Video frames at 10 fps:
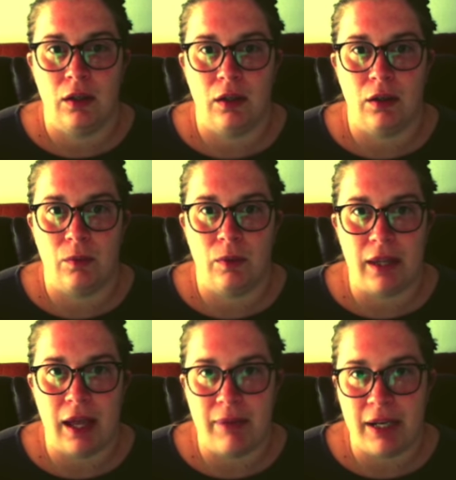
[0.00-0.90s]

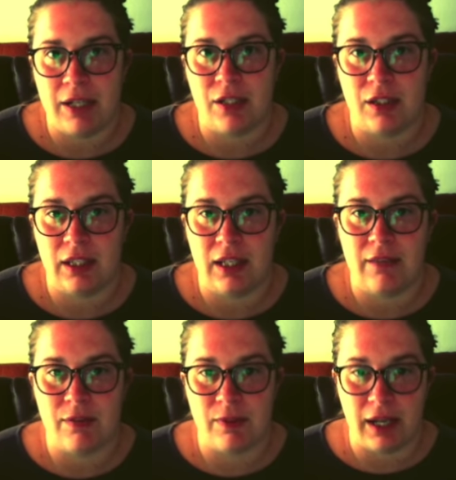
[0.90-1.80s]
When that patient
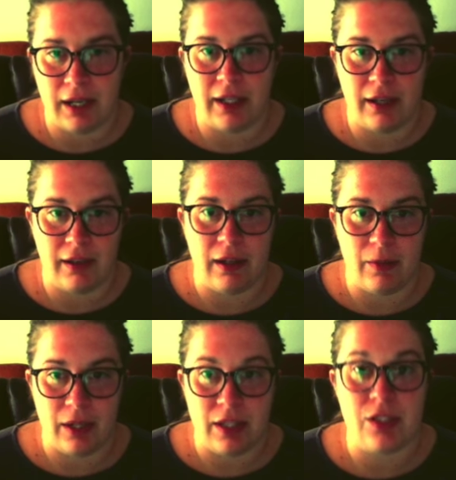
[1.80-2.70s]
leaves, we kind of carry that
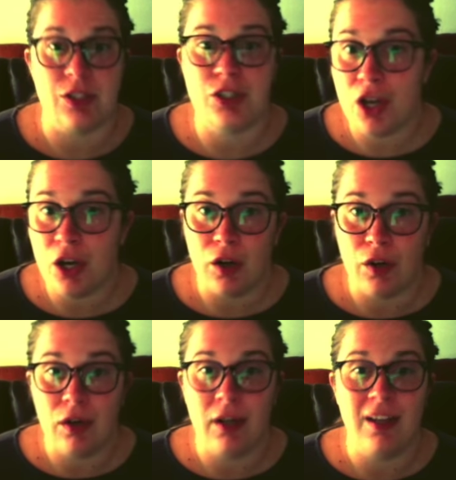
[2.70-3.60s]
with us. And
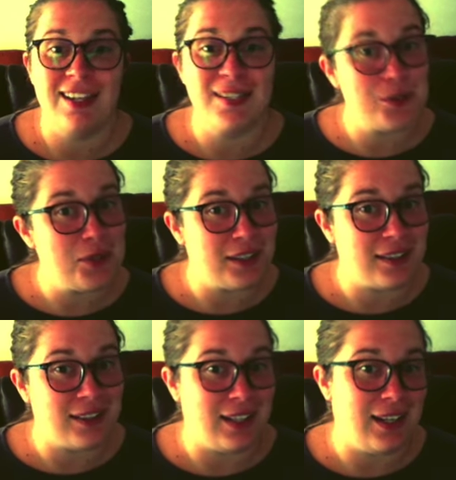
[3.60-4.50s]
so,
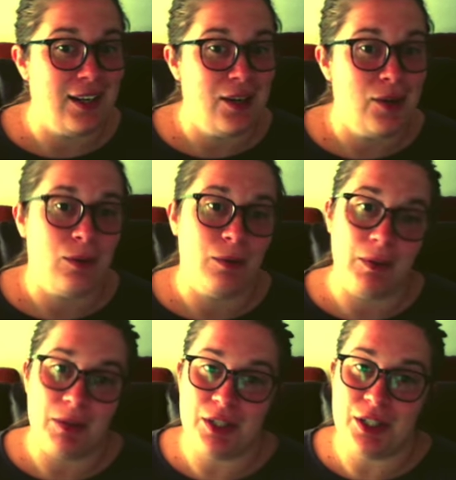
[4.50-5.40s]
historically, what we
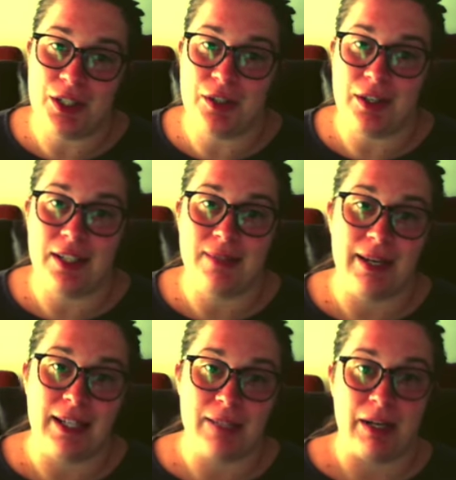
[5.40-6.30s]
would do is my
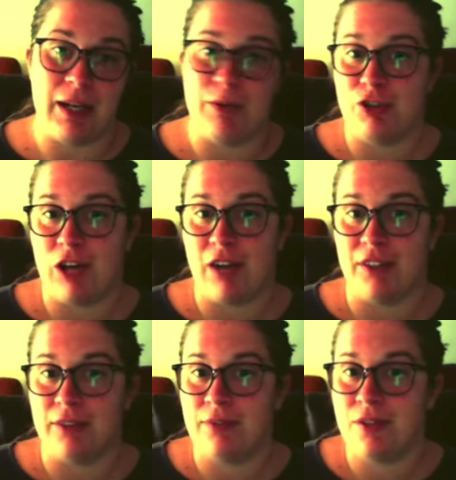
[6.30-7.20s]
husband and I would travel.